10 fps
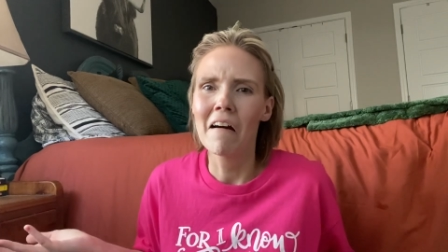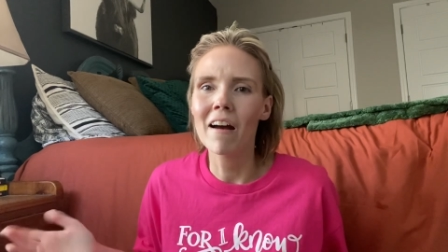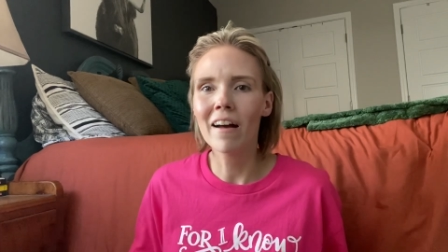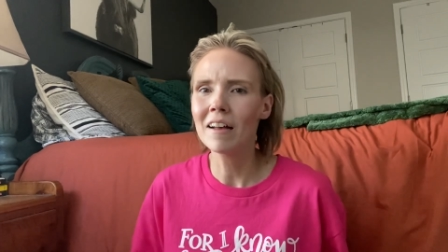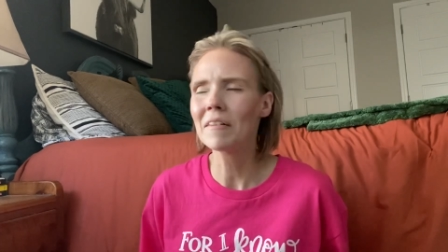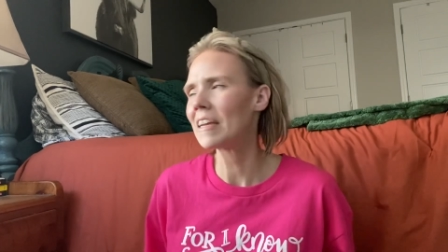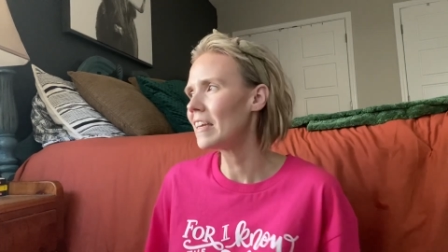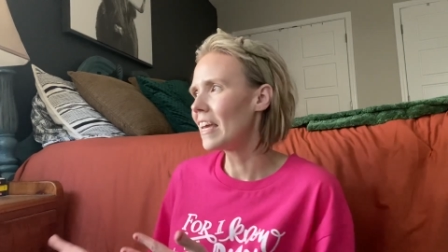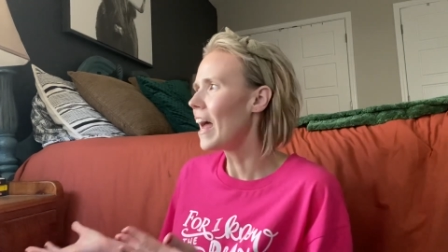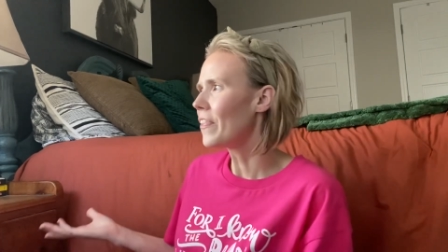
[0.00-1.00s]
I can
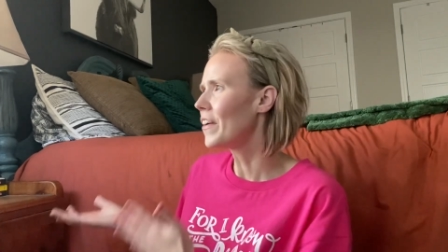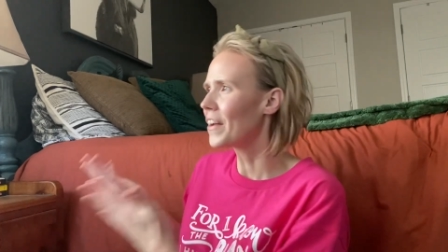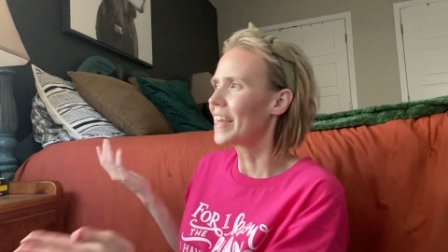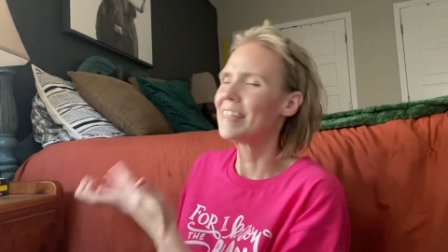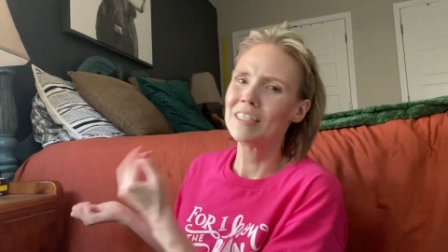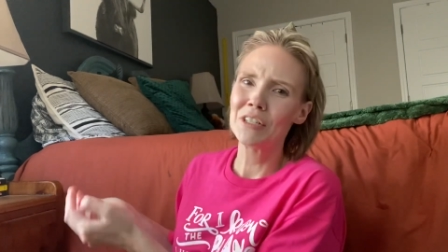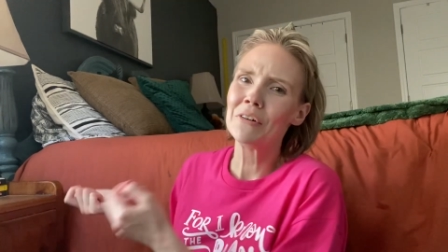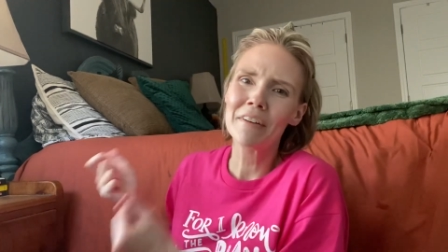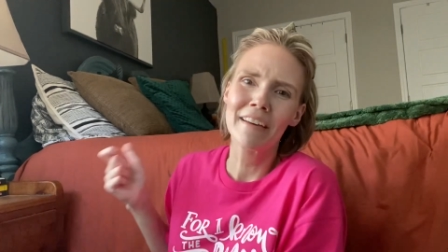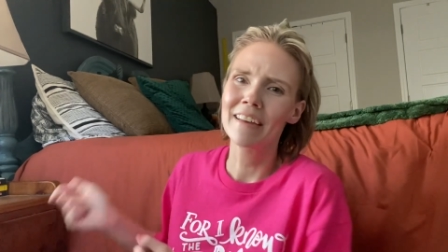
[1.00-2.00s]
get out there and I can
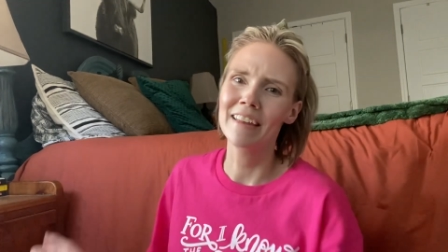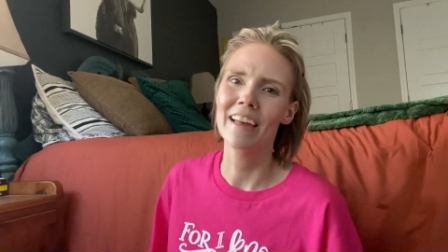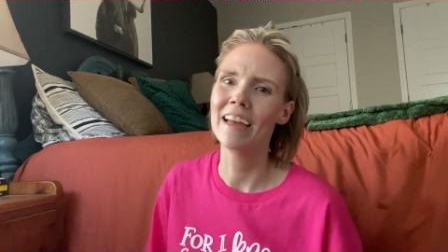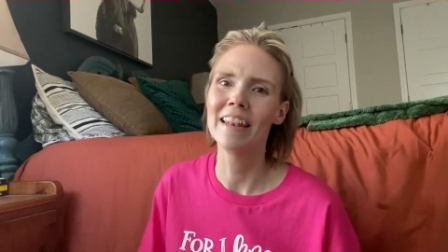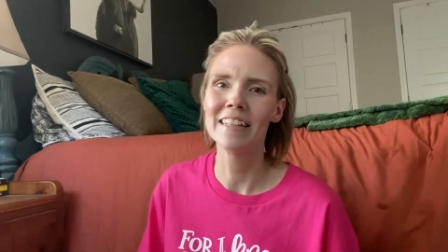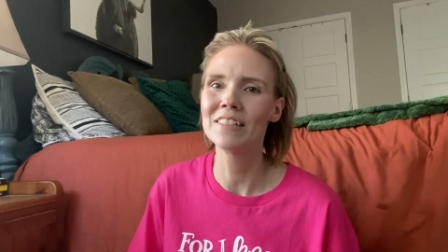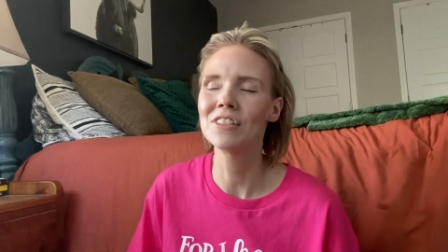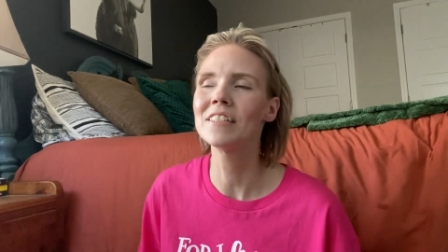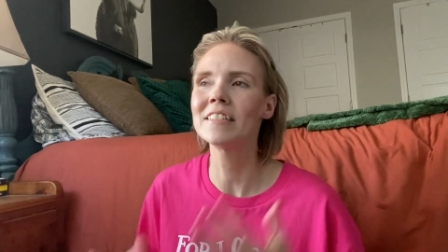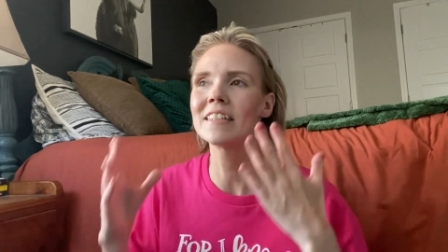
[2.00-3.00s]
do it. And it's
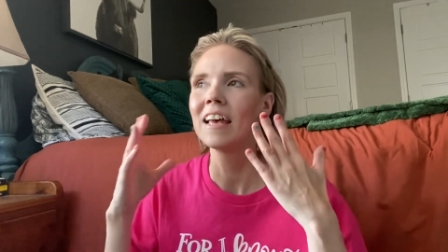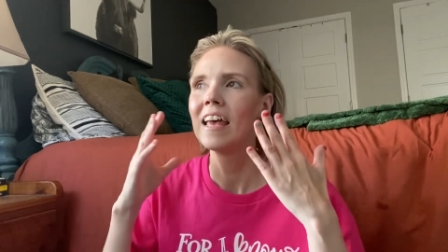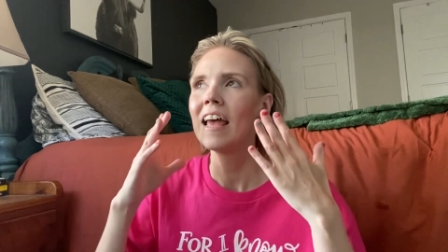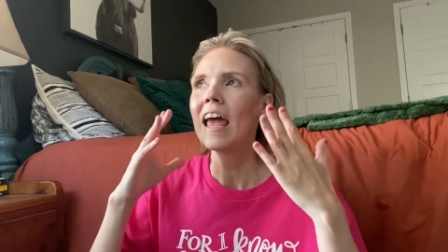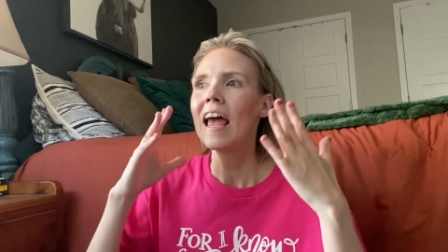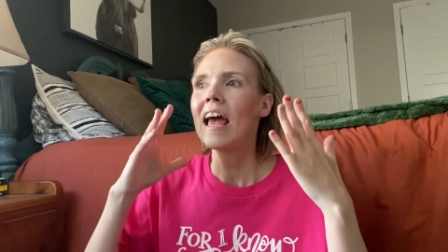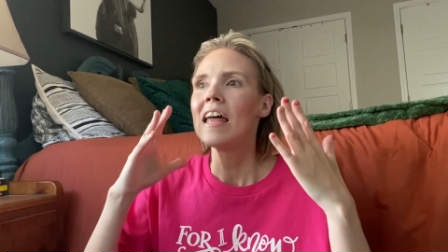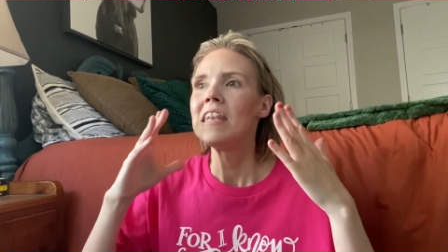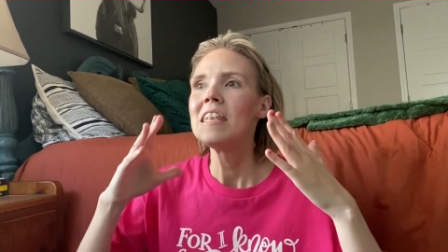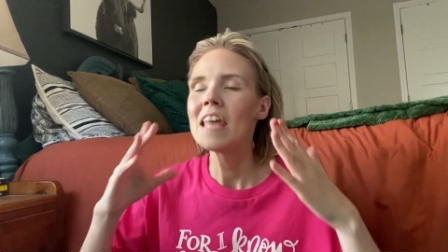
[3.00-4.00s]
just
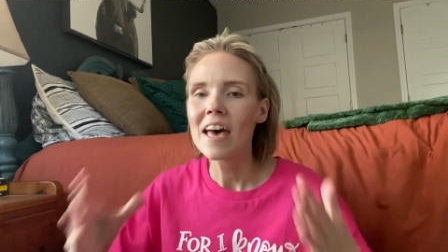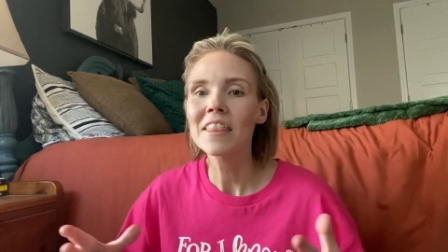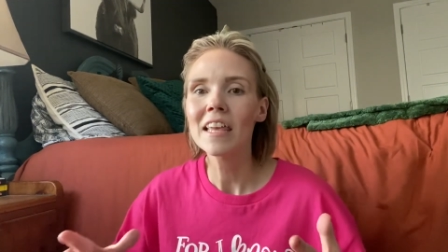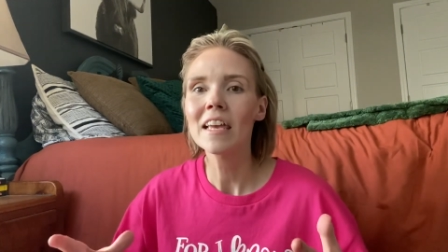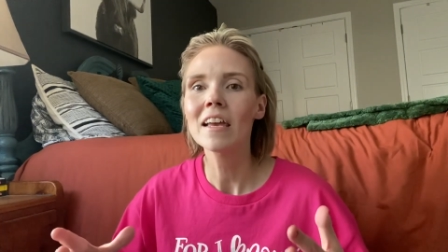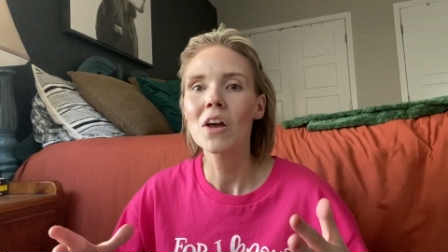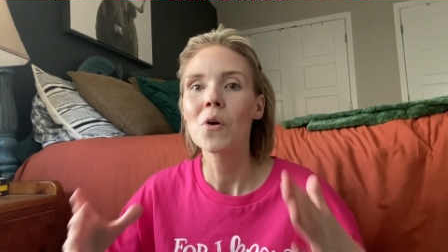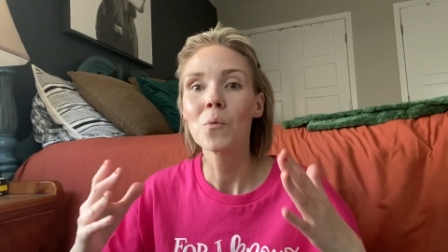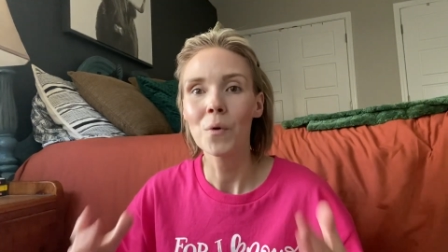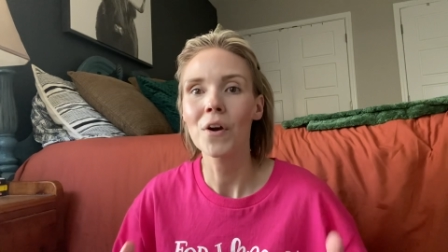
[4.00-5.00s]
nothing
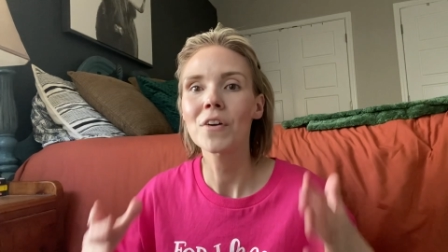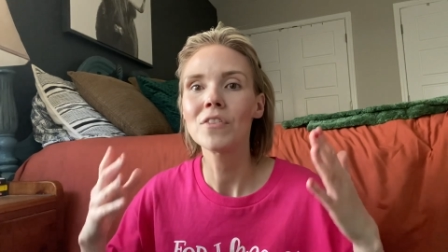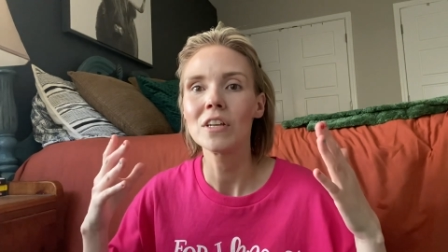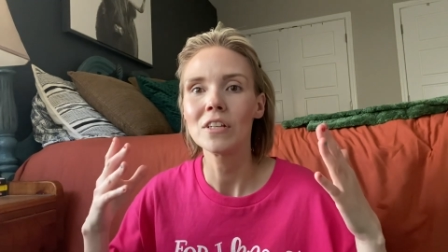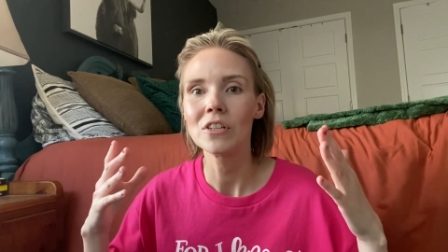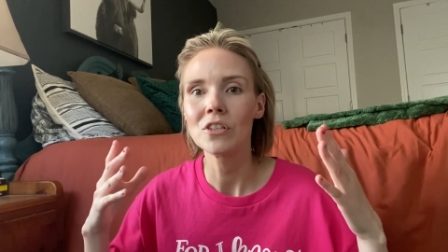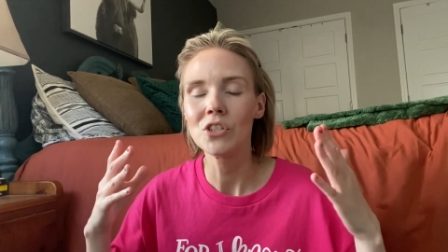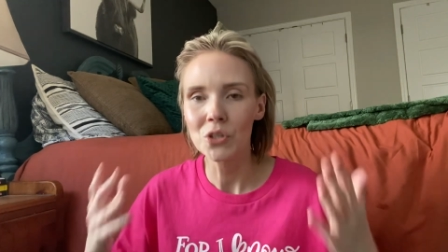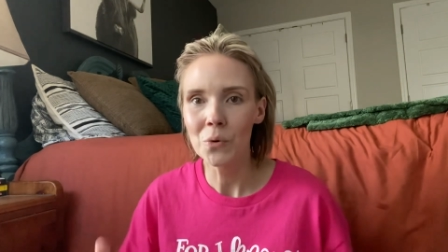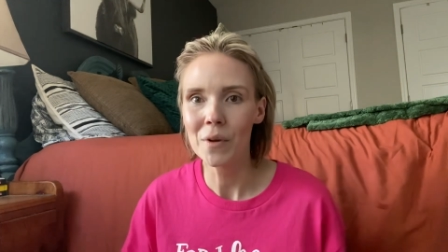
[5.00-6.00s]
worth
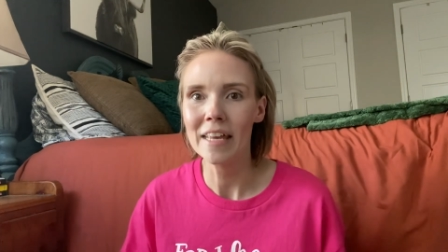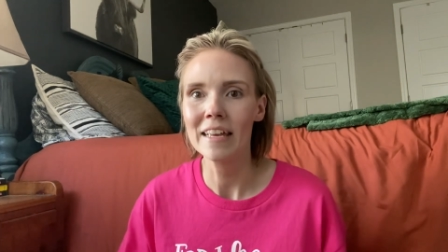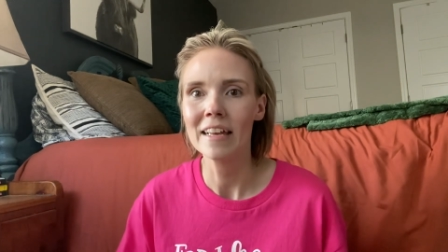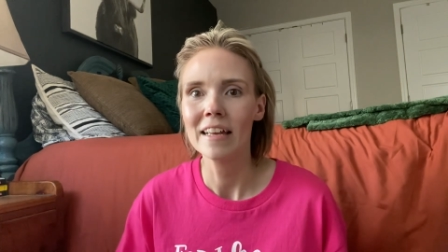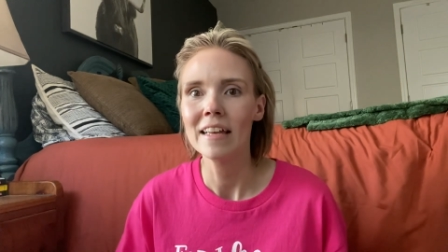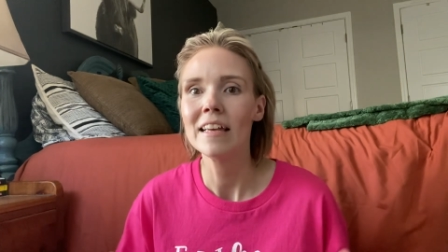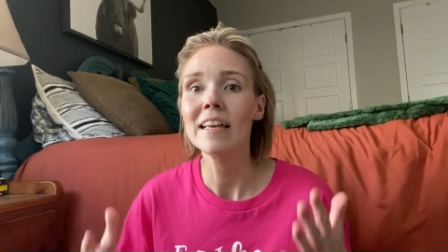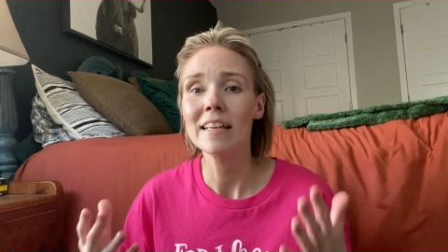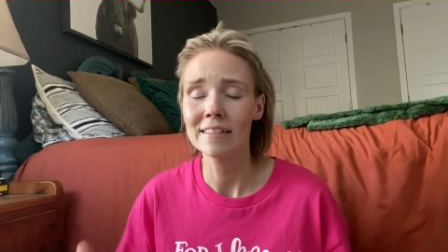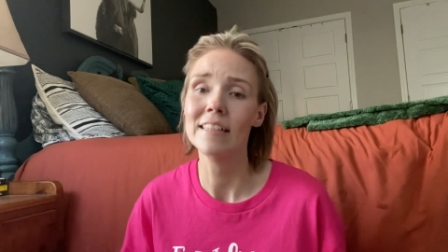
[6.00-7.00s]
doing
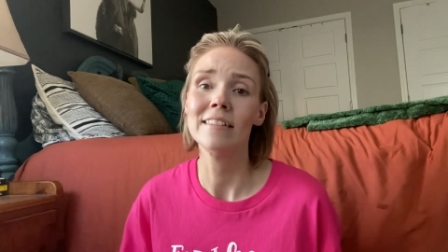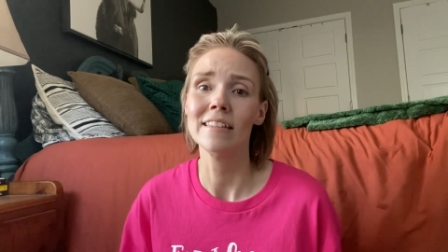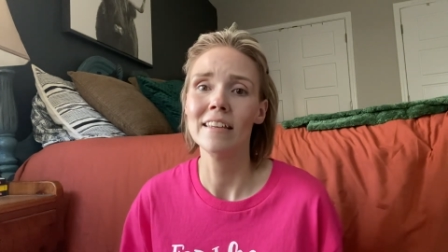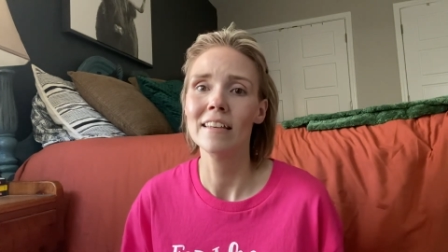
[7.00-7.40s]
is easy.